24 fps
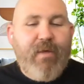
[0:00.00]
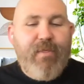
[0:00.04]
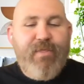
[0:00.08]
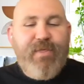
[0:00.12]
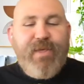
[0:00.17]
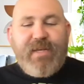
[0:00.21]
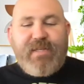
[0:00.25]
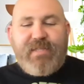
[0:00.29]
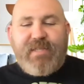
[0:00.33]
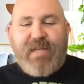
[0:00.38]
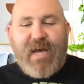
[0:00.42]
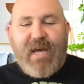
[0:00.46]

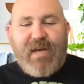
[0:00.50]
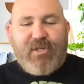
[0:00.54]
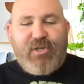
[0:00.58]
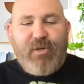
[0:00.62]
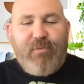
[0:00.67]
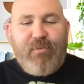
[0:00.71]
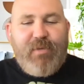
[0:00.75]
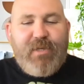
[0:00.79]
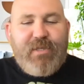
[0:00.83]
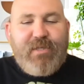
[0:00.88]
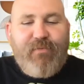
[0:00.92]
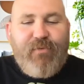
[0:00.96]
This
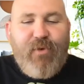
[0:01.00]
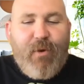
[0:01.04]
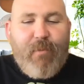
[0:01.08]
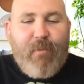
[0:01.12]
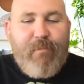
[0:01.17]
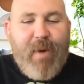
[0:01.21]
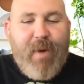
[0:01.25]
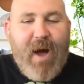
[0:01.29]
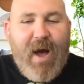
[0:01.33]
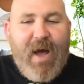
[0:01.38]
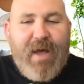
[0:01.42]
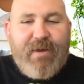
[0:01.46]
actually means if you're
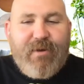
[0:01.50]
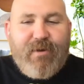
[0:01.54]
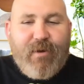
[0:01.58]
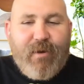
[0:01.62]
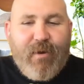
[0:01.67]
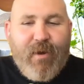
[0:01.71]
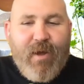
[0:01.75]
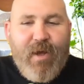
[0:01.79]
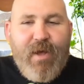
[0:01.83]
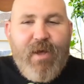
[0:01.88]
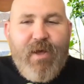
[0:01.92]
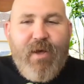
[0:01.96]
a
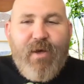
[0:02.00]
buyer.